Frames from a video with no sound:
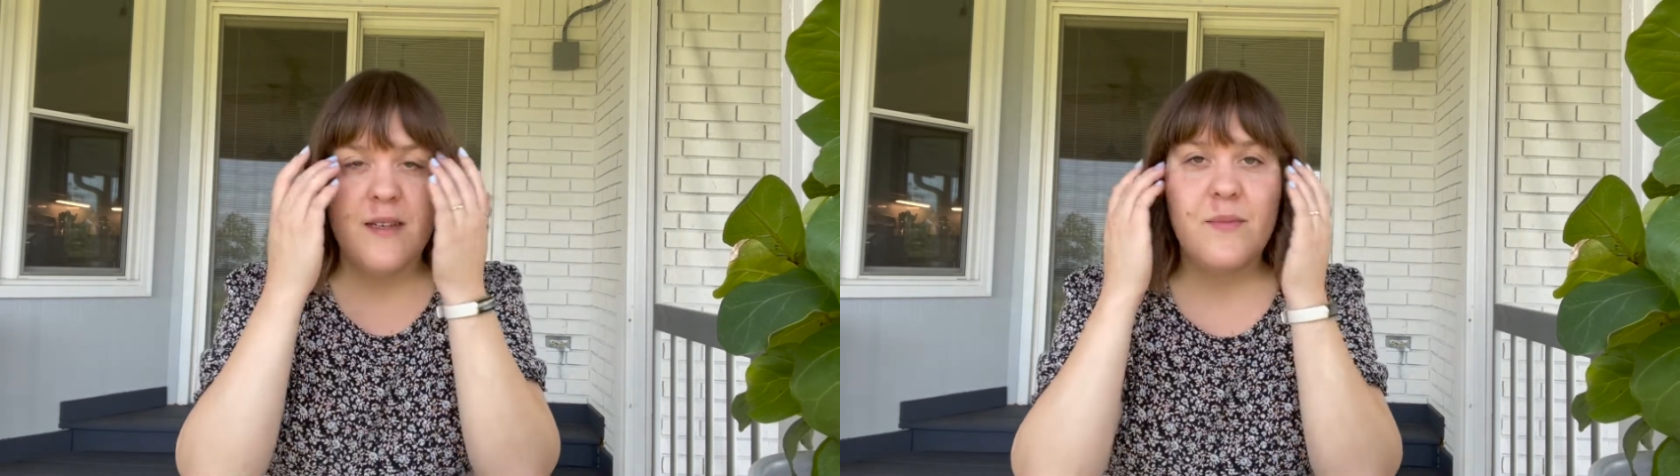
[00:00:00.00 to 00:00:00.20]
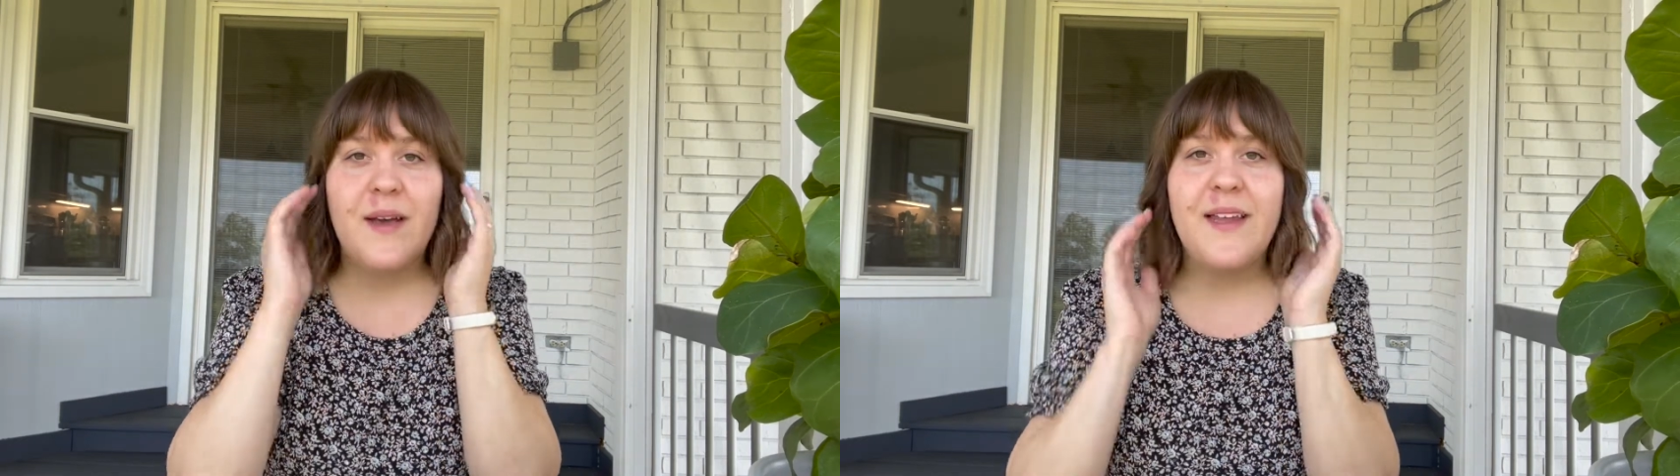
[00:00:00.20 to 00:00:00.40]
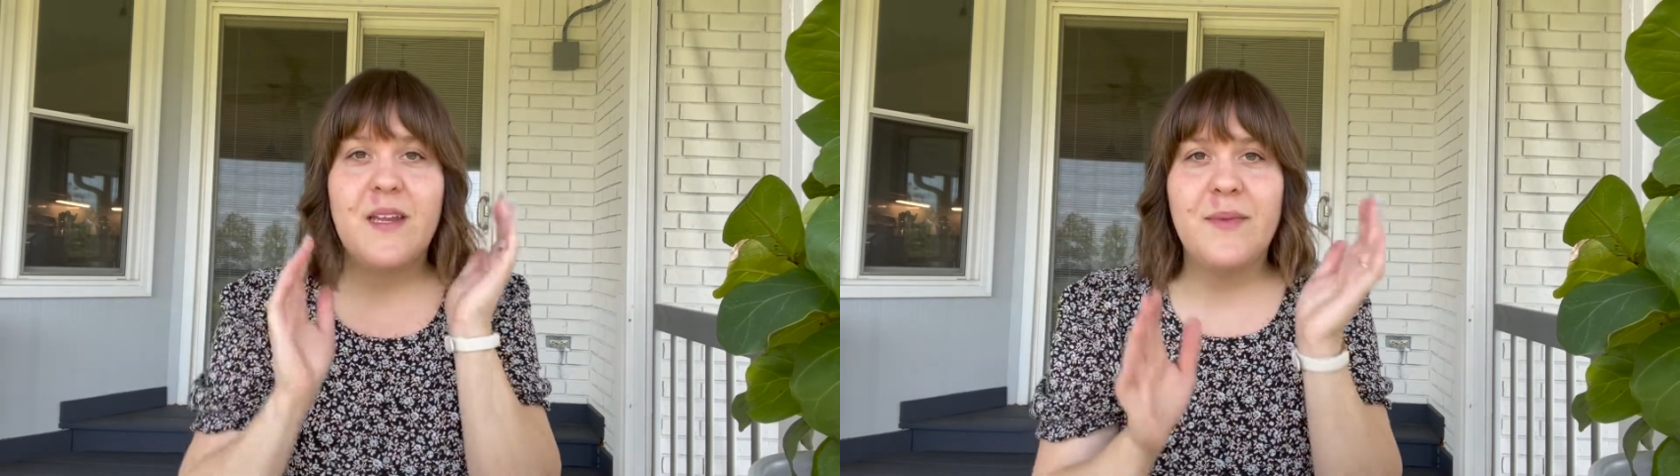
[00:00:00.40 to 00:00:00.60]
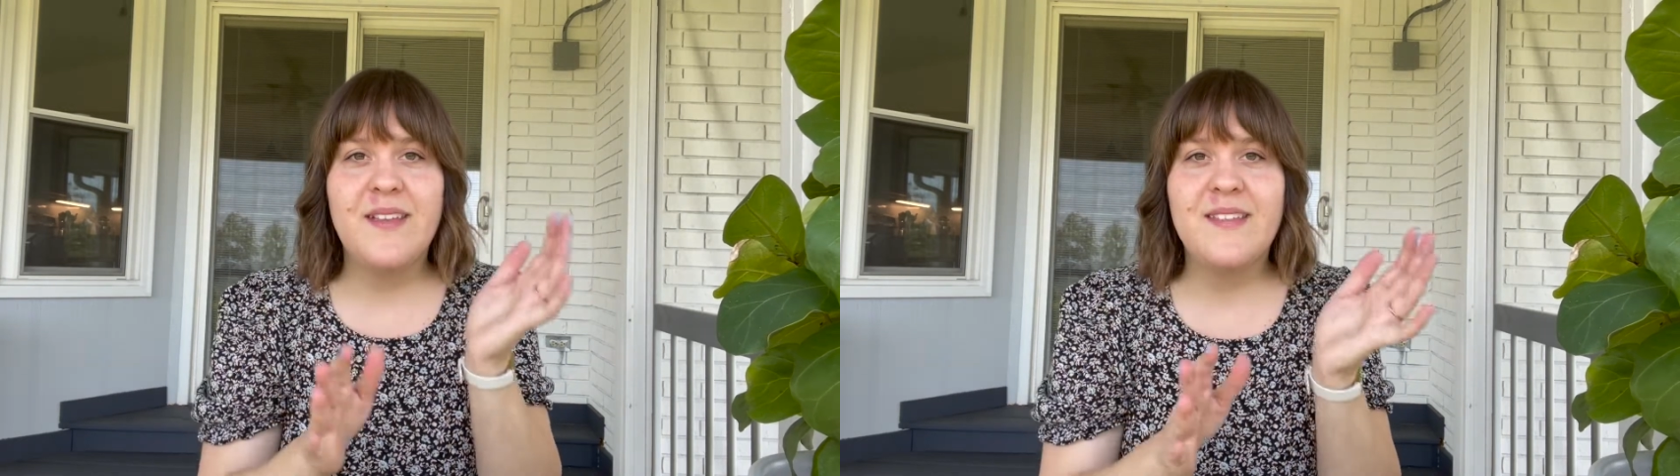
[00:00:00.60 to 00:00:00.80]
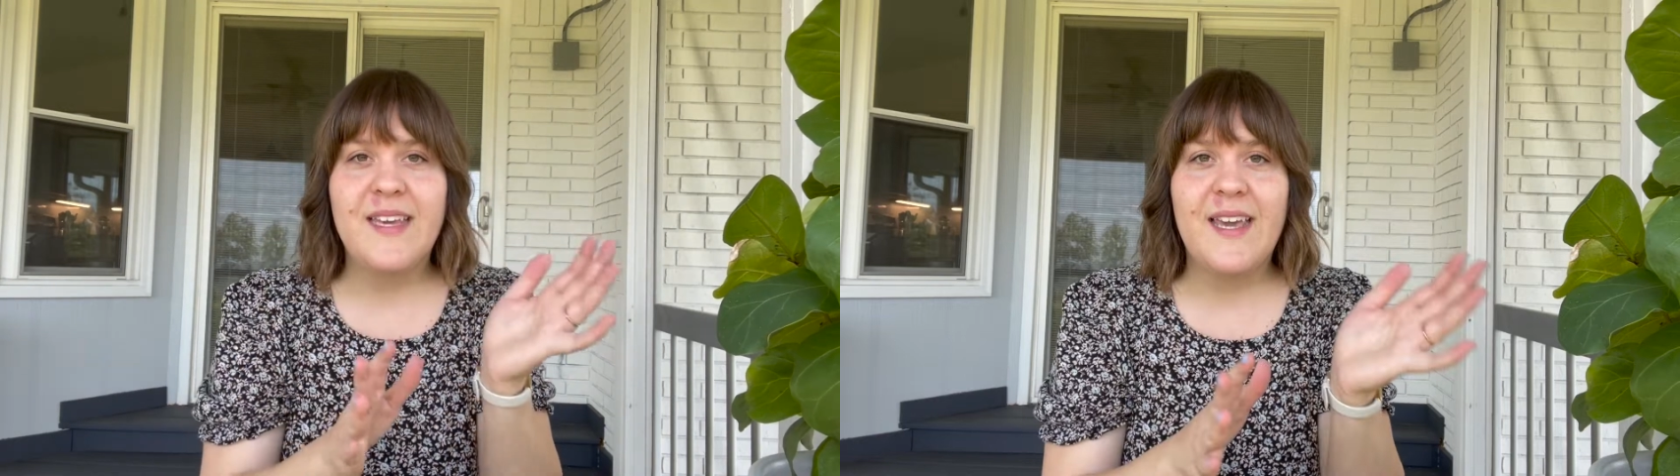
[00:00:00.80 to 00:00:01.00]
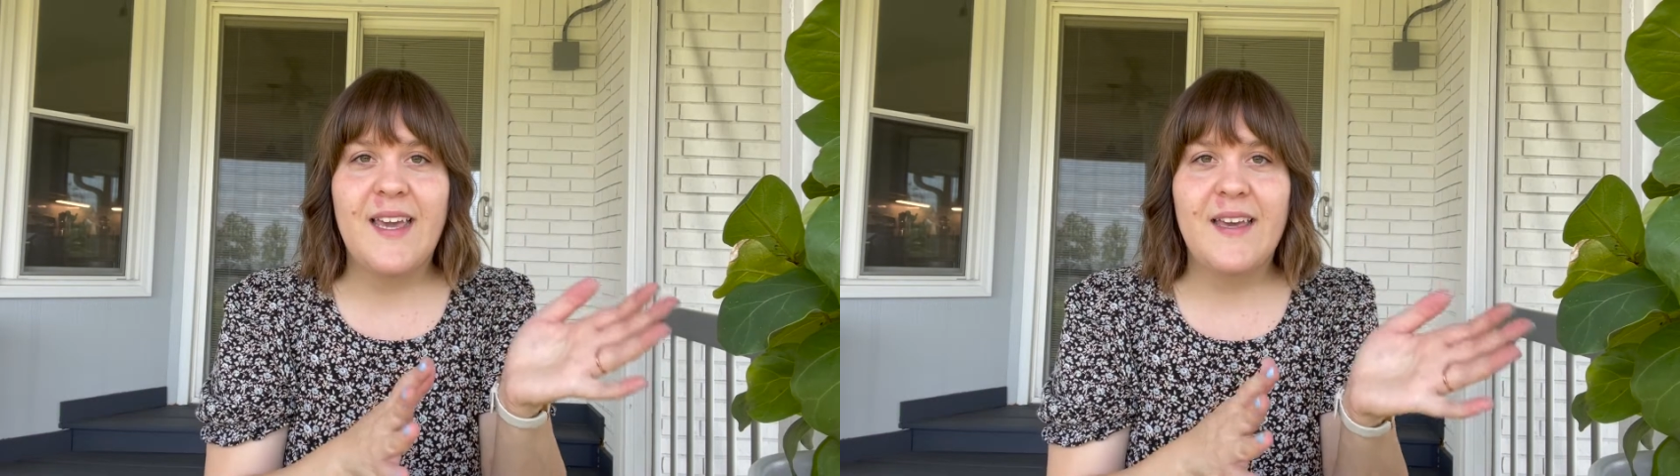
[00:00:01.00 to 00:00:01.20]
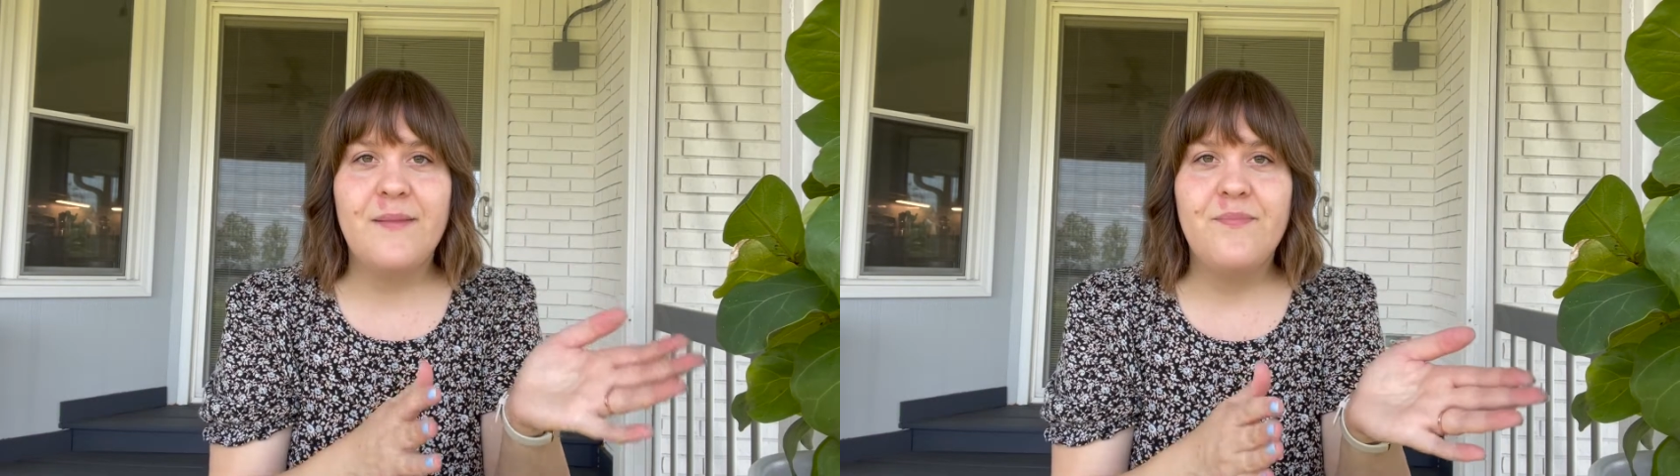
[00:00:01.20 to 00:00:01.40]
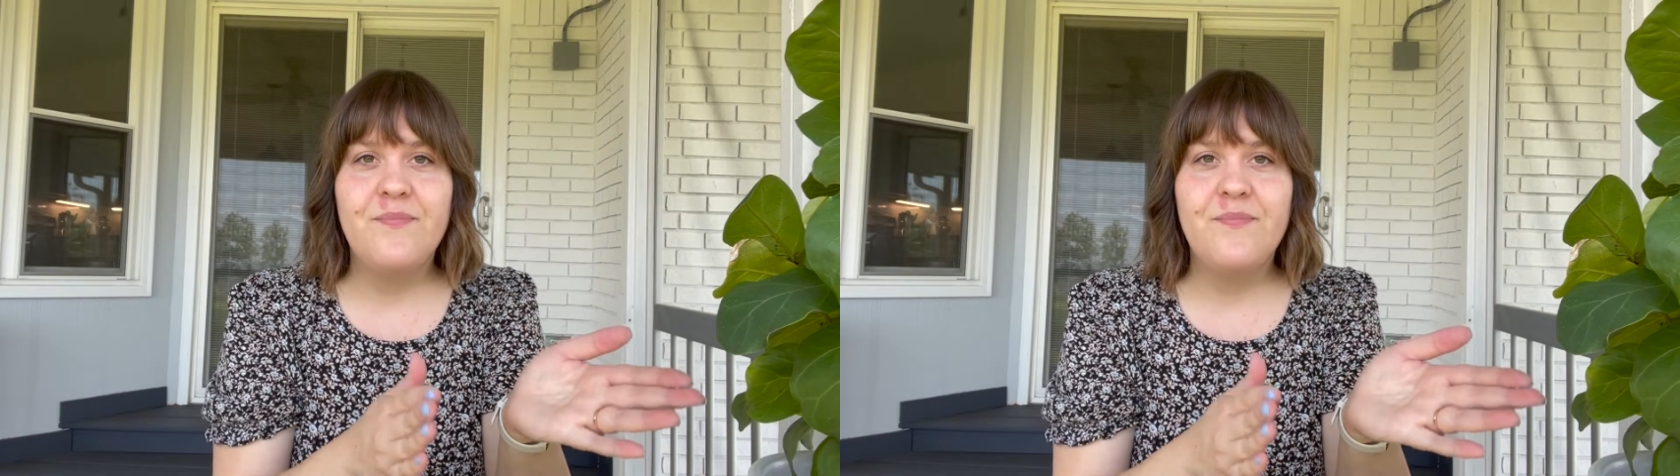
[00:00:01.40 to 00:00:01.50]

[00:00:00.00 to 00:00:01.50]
by any means like a,